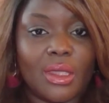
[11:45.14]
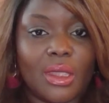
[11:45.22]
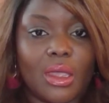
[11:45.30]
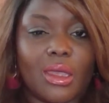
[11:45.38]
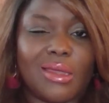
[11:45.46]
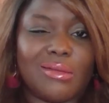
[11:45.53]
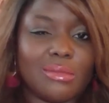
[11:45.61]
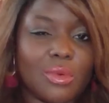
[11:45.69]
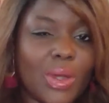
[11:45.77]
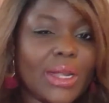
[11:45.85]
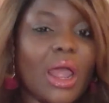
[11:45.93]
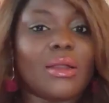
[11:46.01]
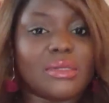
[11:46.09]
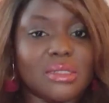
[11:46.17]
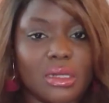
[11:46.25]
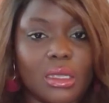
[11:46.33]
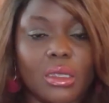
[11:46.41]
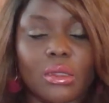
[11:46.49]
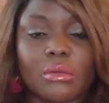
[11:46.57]
And quite
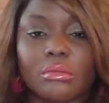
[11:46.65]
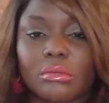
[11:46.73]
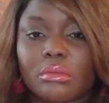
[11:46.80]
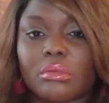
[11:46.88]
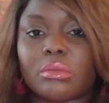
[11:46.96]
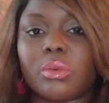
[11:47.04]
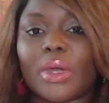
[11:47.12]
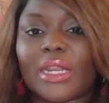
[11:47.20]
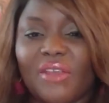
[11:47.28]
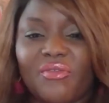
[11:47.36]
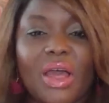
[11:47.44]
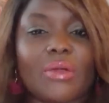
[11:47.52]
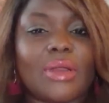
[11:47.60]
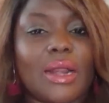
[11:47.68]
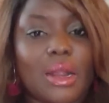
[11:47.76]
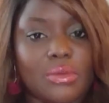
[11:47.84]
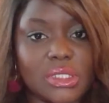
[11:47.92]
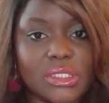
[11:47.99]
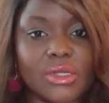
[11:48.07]
honestly, when they found out I
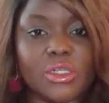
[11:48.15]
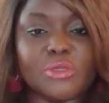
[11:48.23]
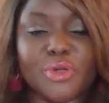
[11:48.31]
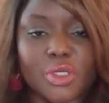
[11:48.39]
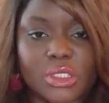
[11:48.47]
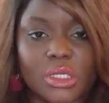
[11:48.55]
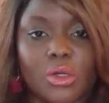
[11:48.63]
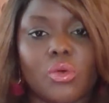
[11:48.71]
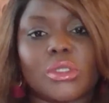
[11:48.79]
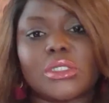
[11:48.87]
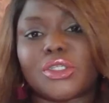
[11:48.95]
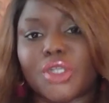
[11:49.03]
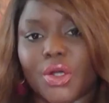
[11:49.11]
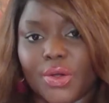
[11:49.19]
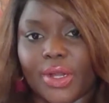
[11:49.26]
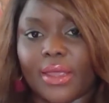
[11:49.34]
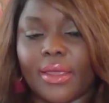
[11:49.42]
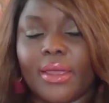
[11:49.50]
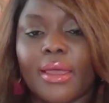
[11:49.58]
was a salesperson who was an
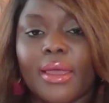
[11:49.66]
attorney,